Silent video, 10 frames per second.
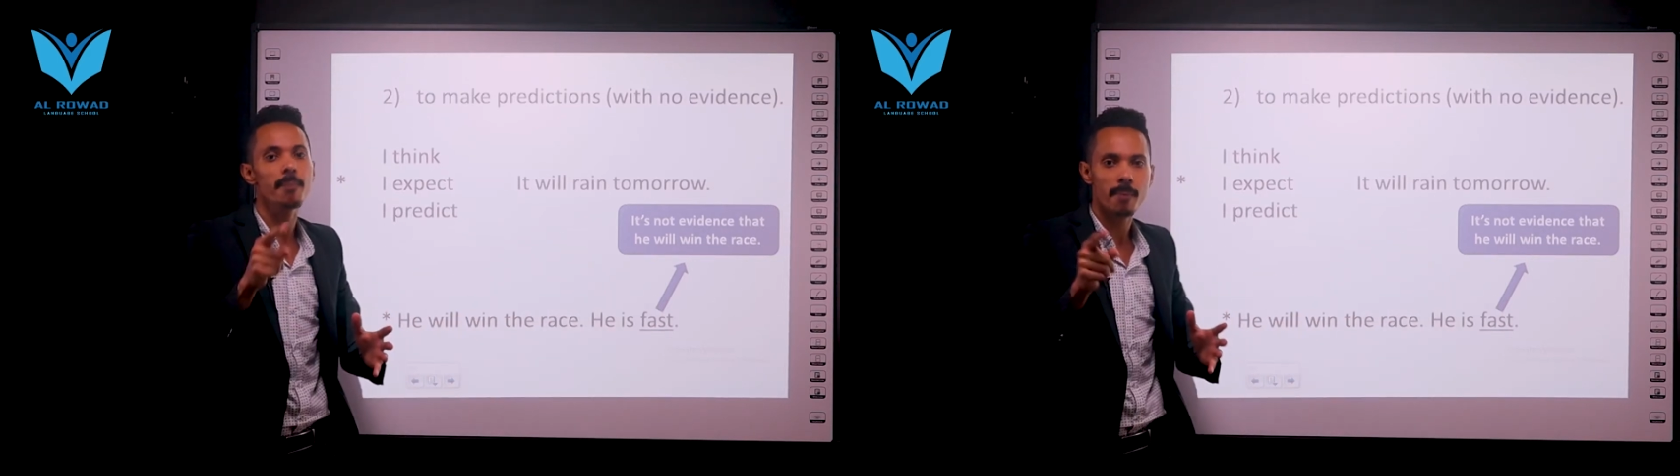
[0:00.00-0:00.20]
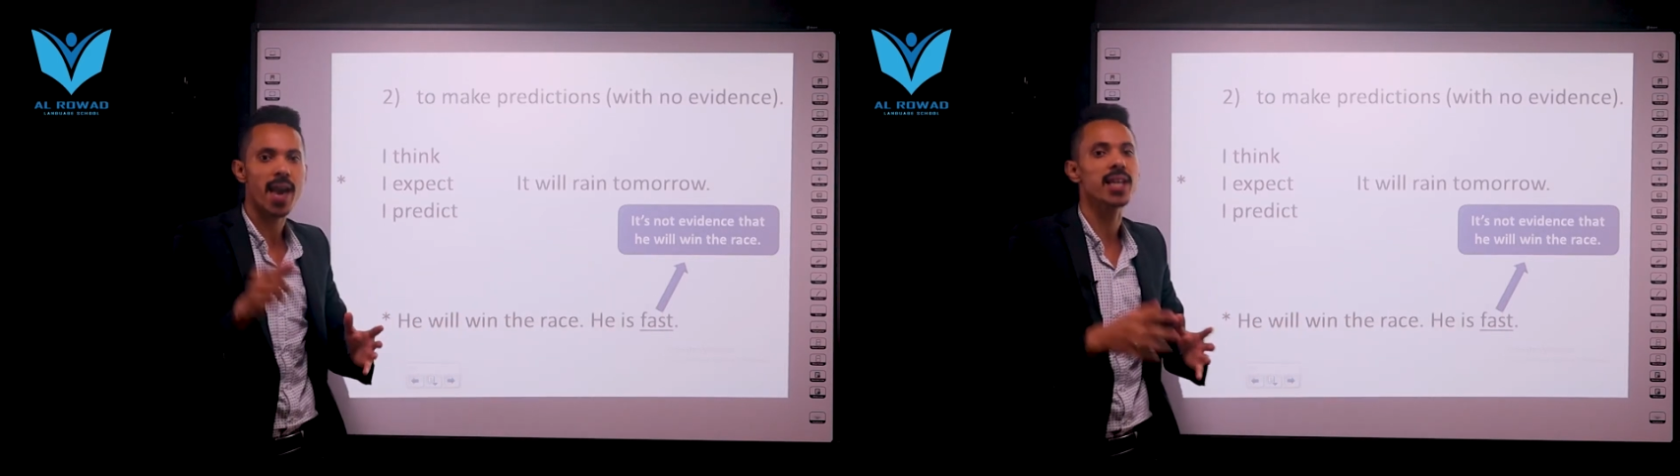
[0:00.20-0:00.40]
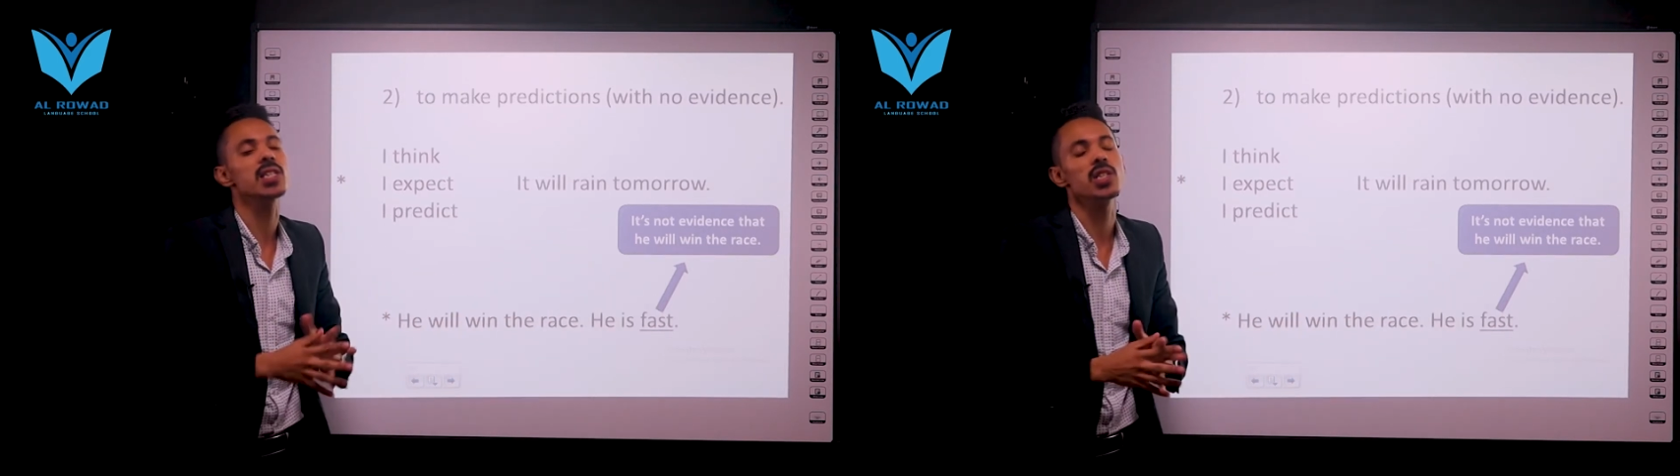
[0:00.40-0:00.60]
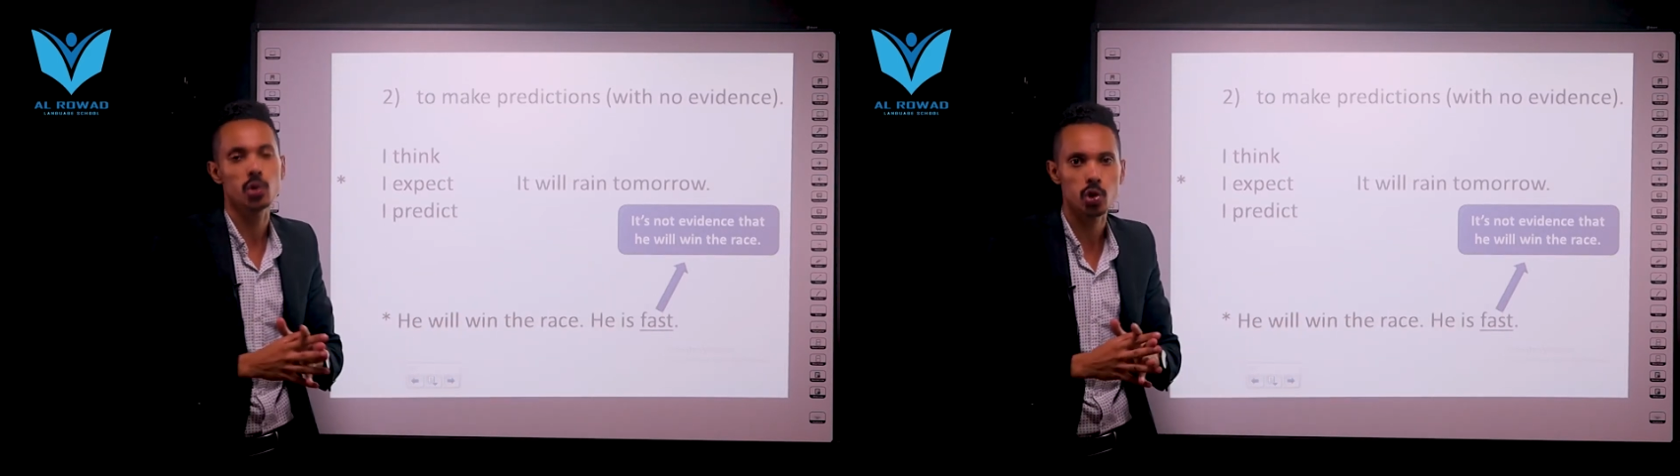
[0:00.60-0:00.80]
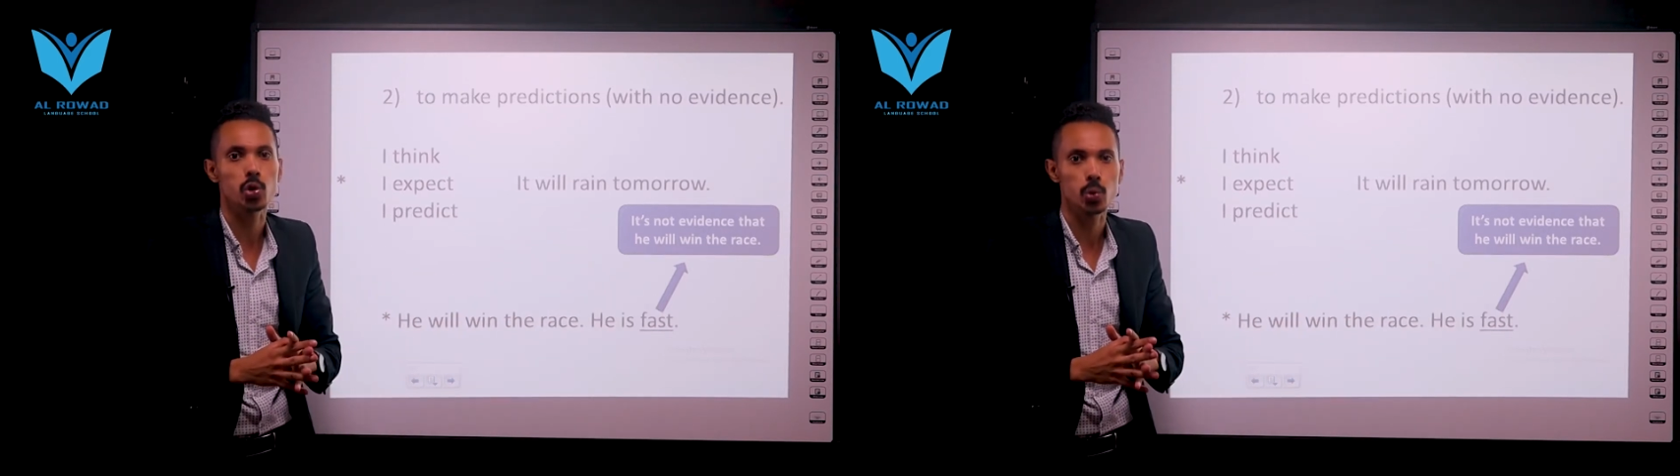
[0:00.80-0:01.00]
makes you
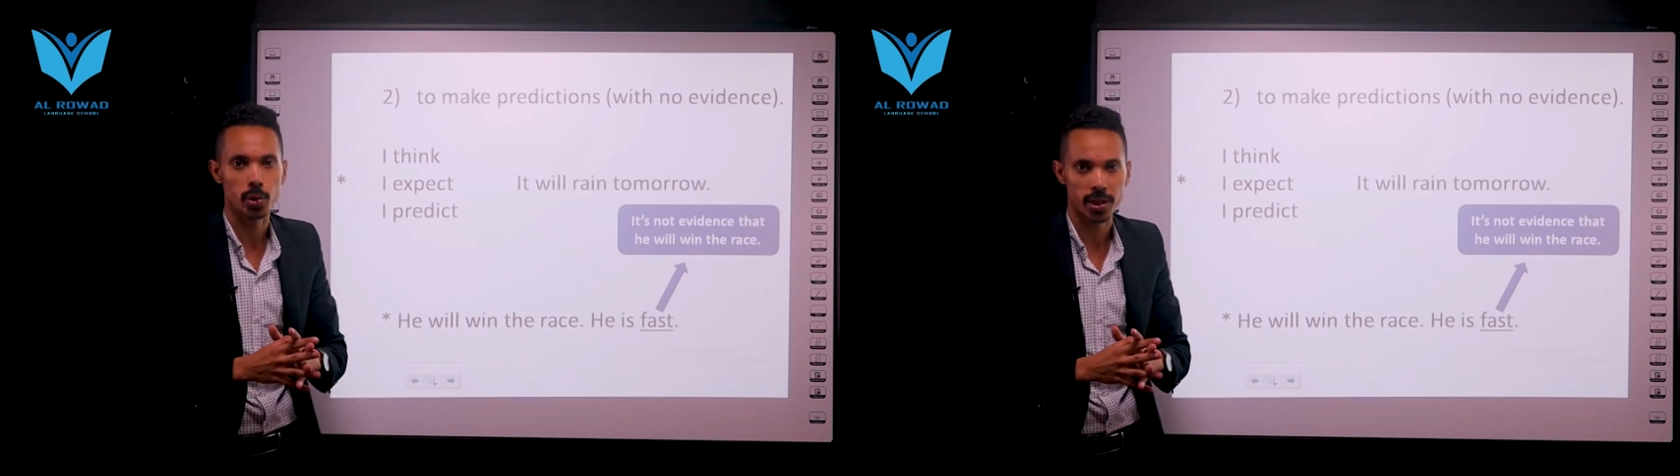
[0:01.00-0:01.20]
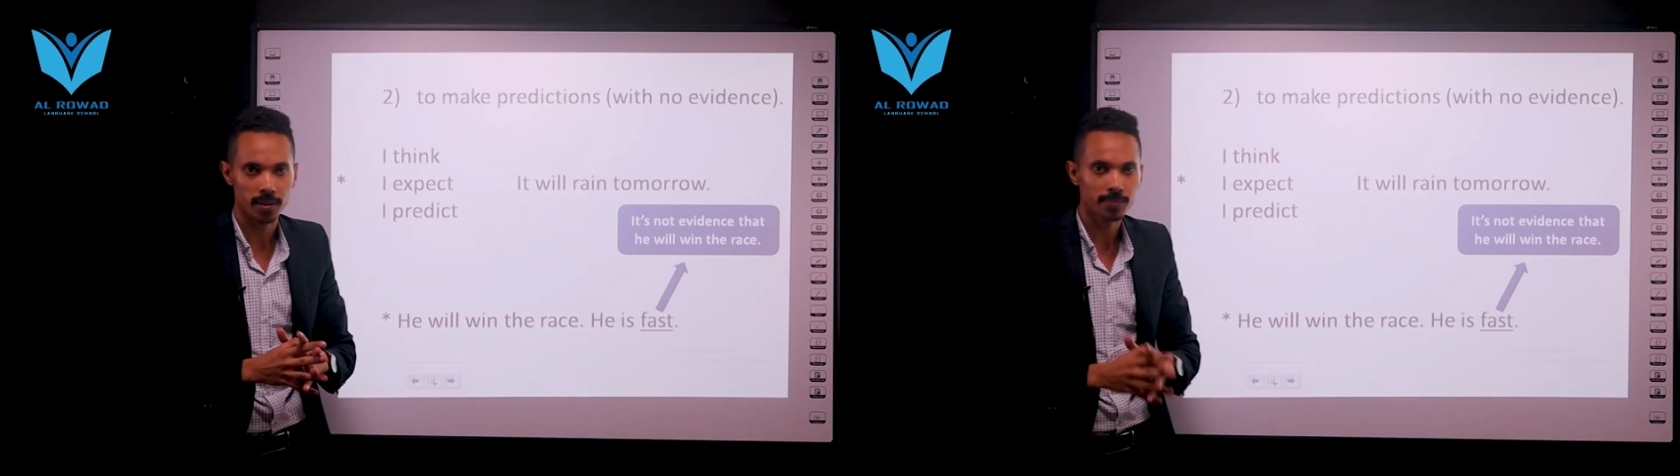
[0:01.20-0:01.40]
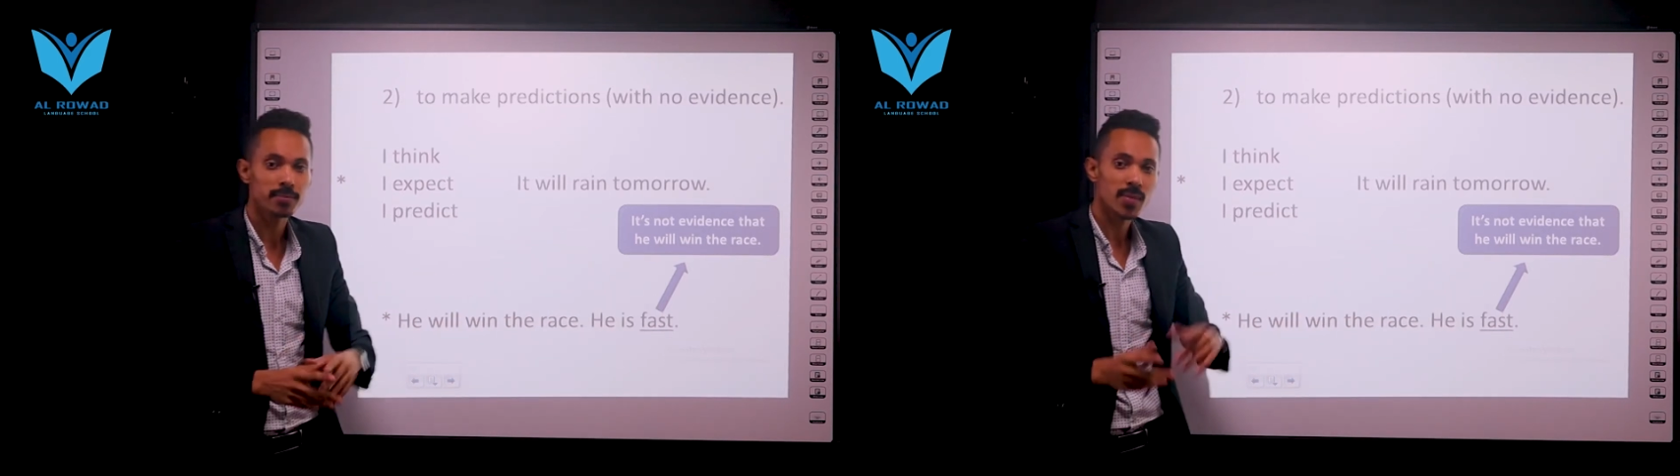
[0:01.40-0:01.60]
sure.